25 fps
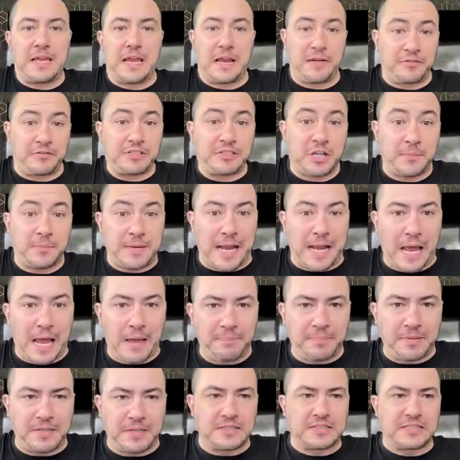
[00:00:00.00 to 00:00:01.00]
it
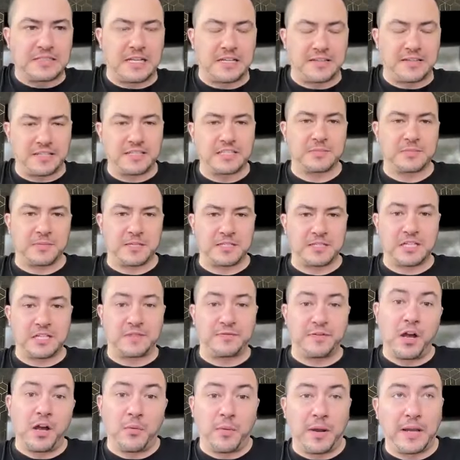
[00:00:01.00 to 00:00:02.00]
happens, I think to
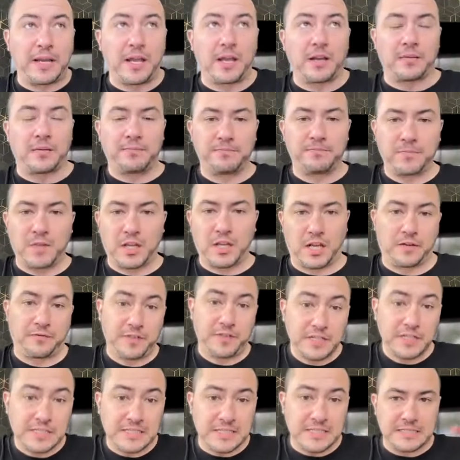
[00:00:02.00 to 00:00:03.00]
myself, oh, I gotta
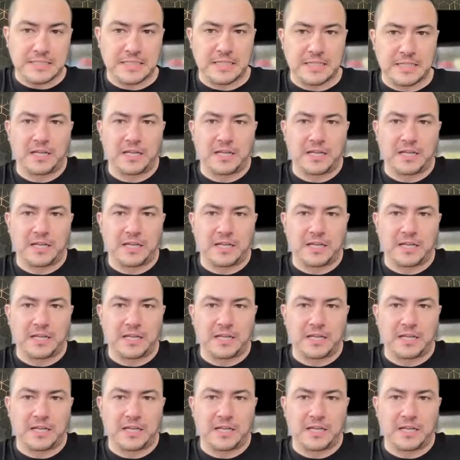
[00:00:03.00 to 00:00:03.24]
fix this.